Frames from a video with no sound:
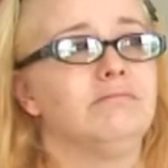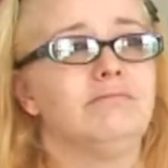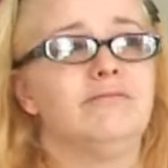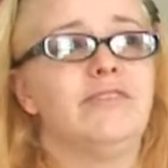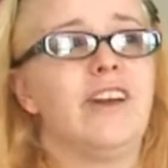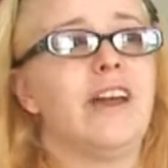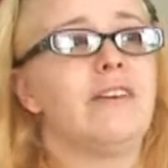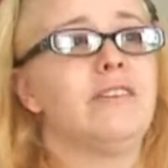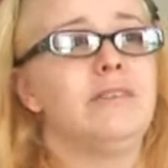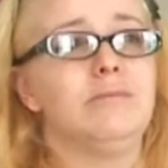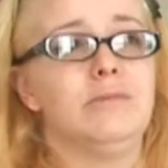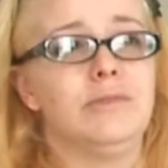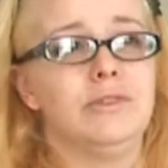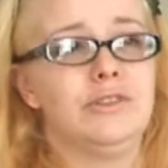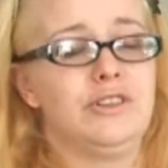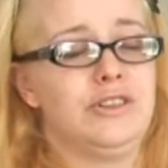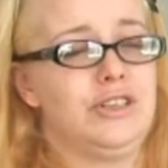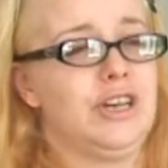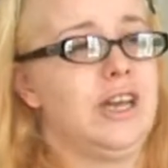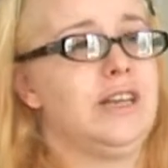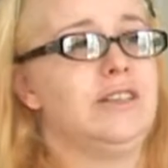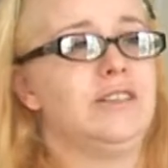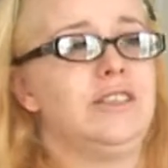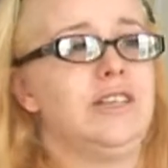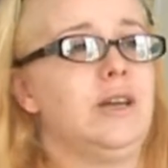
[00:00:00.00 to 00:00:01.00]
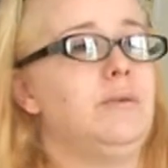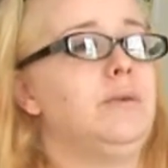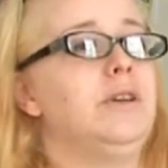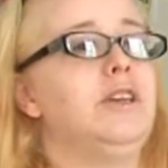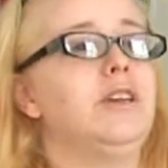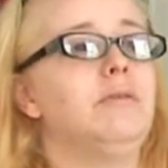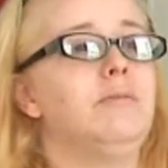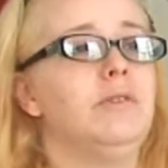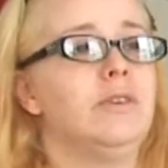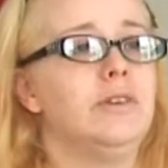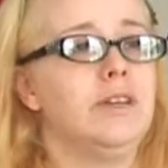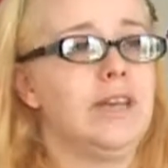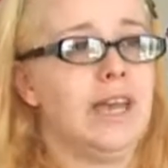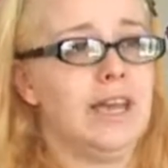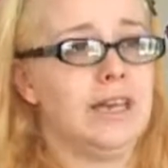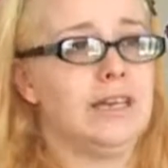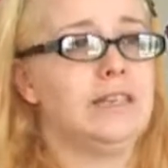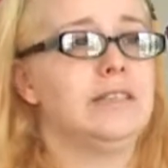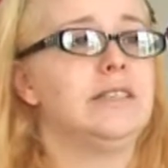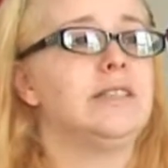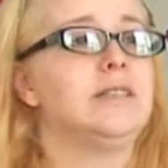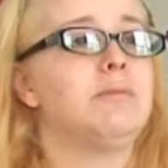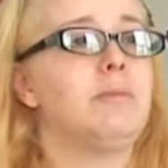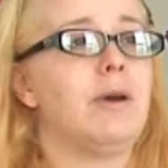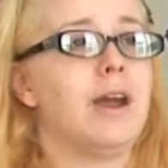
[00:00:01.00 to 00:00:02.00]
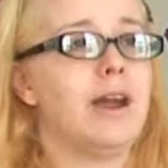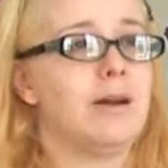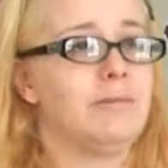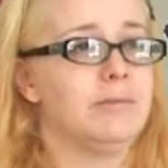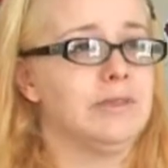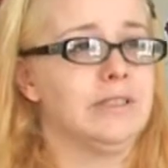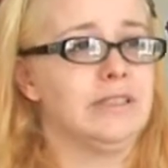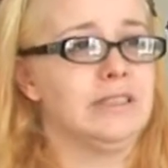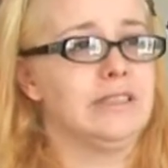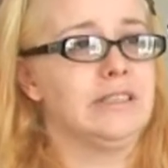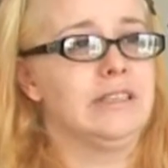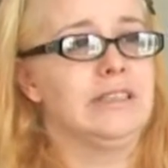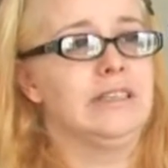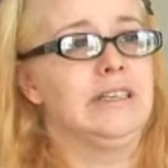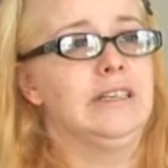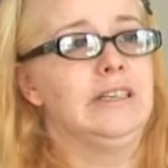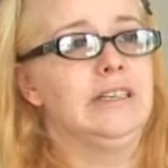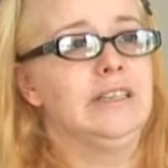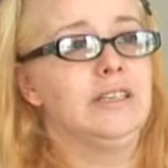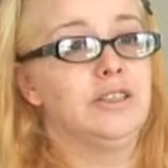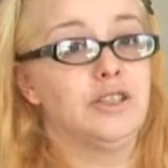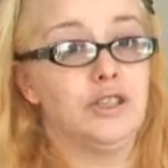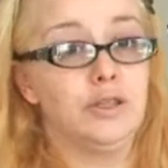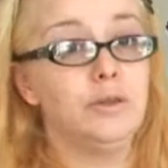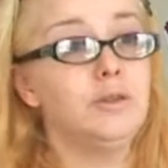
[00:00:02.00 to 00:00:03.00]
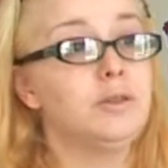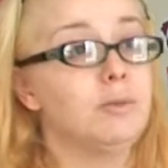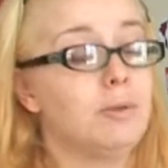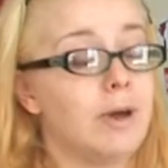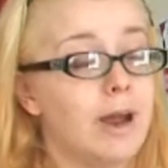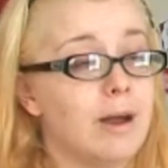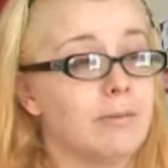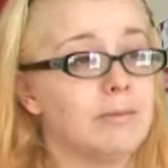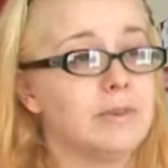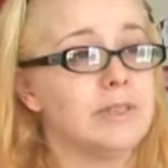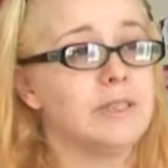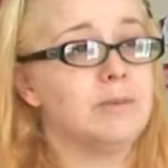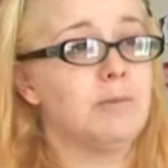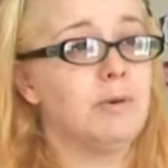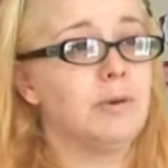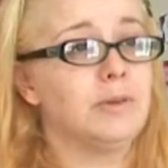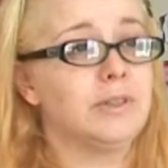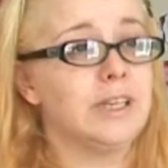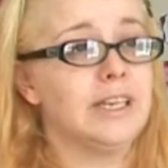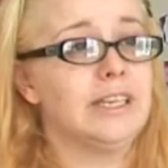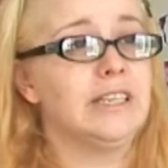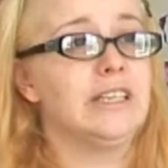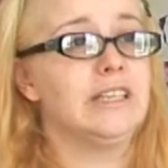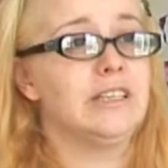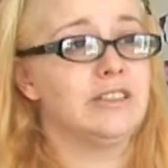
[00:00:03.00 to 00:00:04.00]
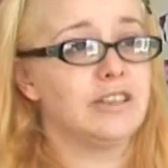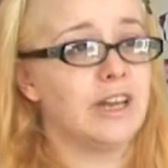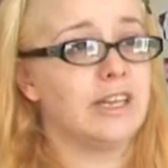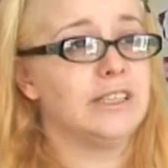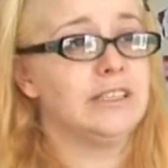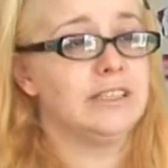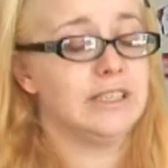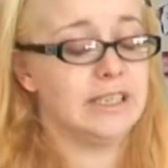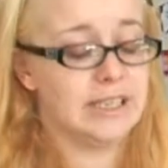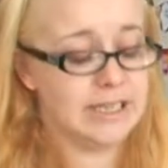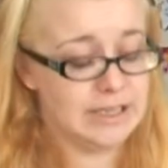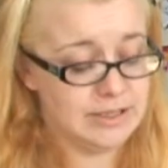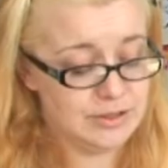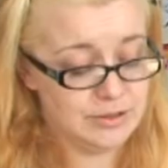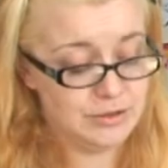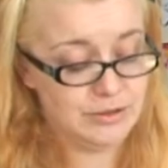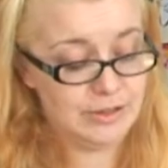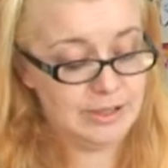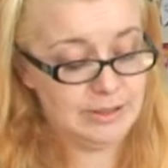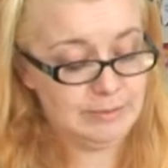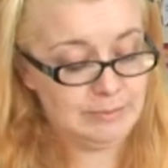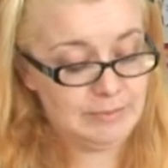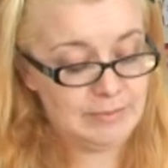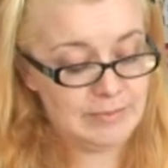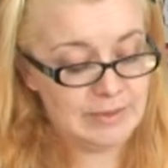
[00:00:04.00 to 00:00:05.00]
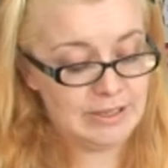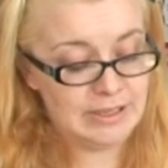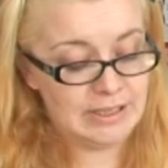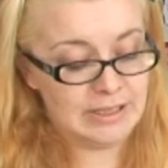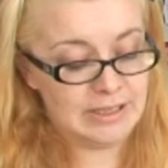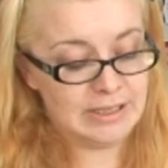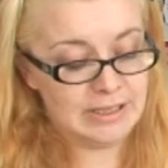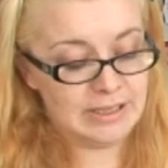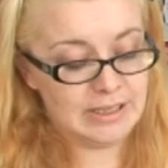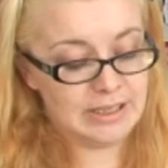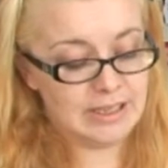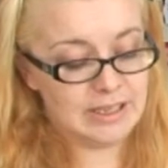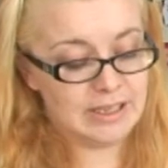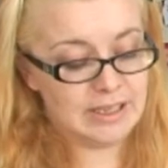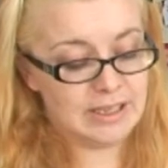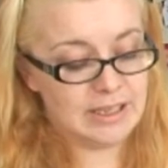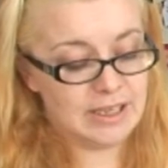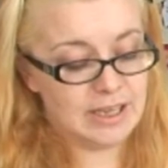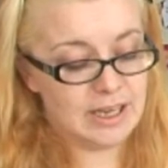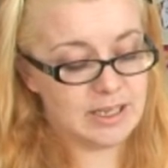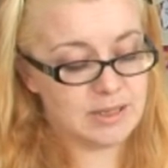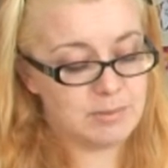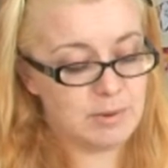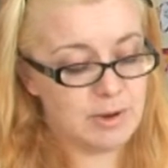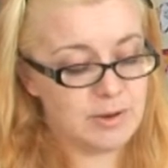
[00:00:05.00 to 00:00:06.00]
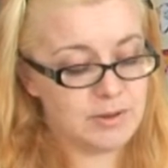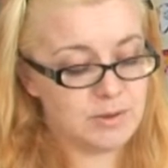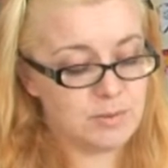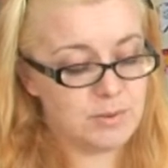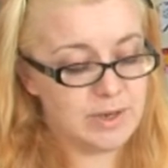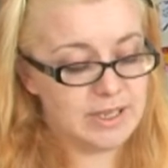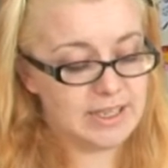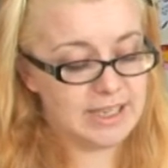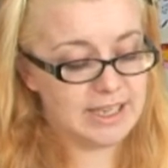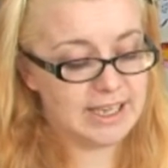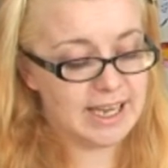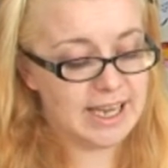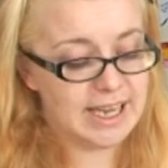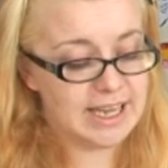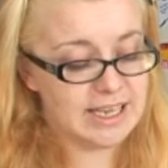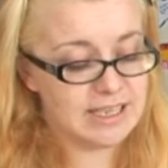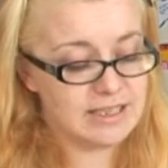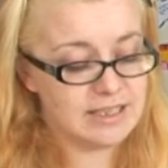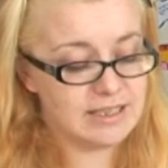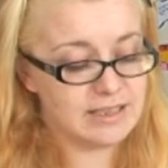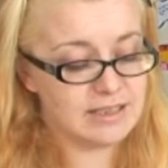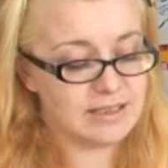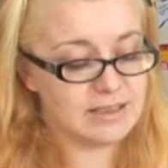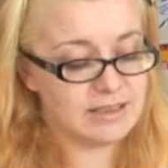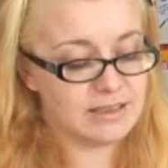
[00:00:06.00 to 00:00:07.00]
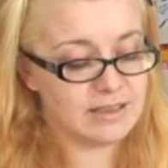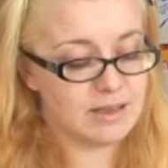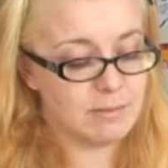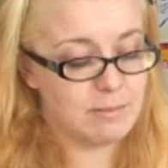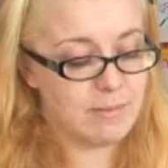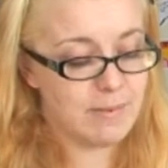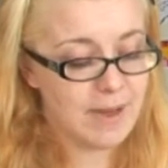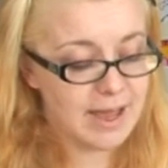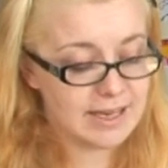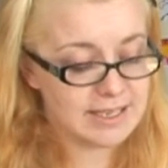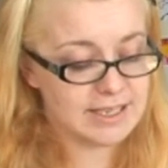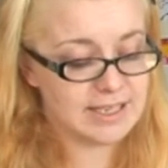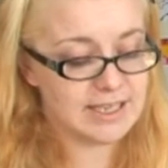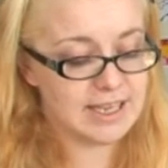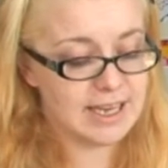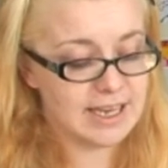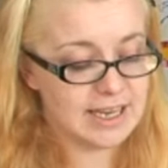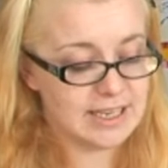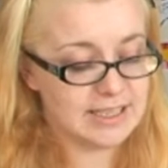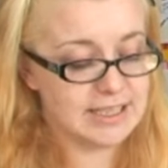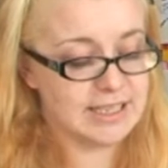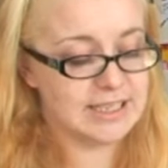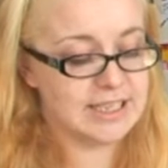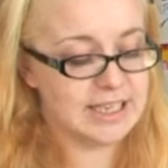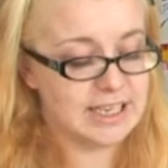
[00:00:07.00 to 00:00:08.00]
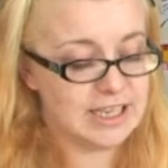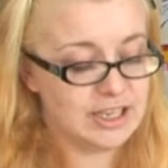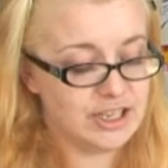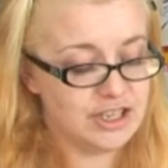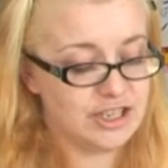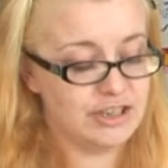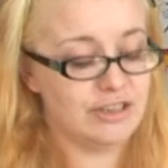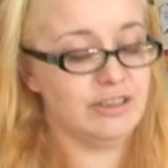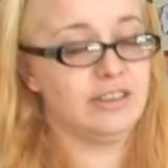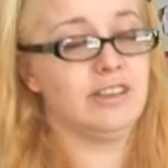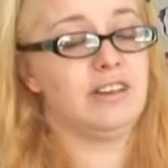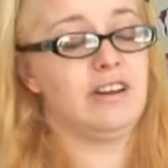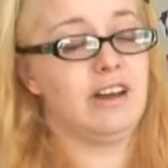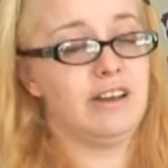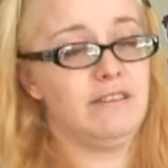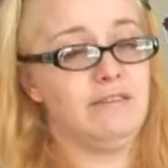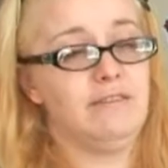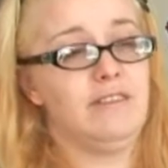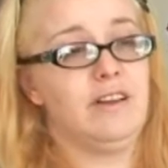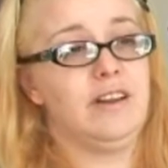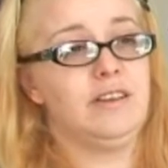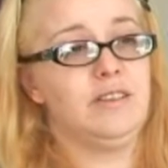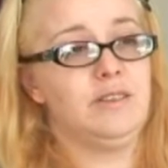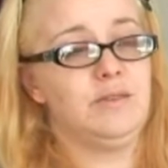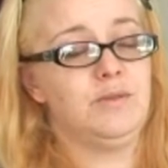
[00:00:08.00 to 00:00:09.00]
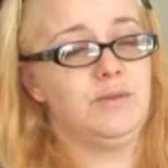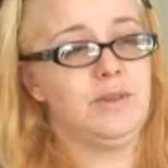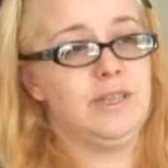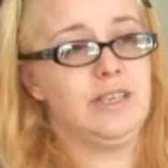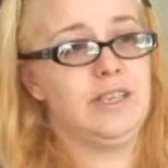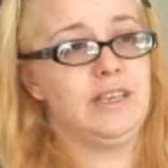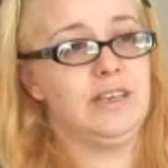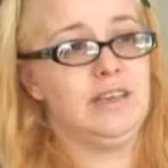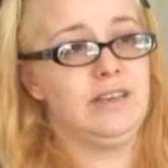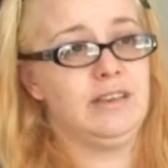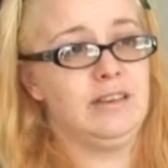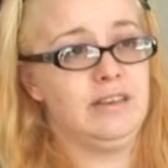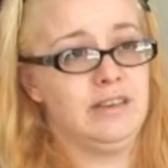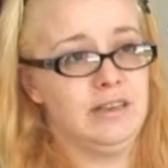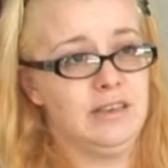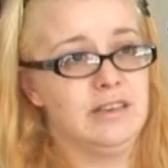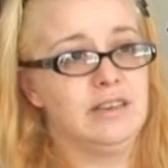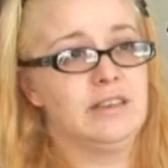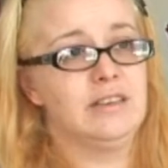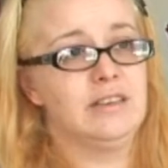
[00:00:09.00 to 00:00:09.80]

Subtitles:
very much changed how we communicate as a department. Two departments, both English and in history. I suppose with the kids, the best thing as a teacher that I find with the